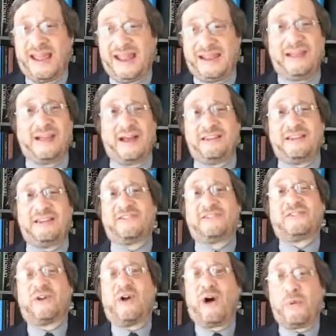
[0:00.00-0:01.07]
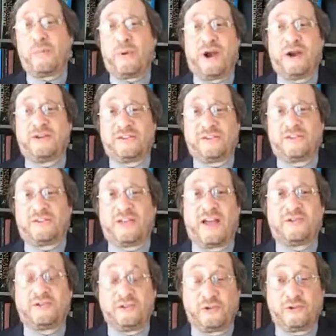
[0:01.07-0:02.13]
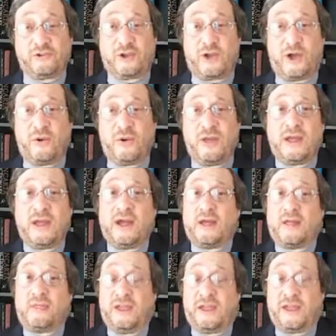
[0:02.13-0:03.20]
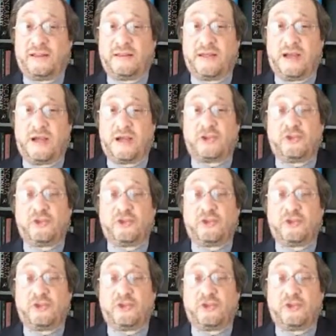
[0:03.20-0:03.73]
any ideas at all prior to 6,000 years ago, then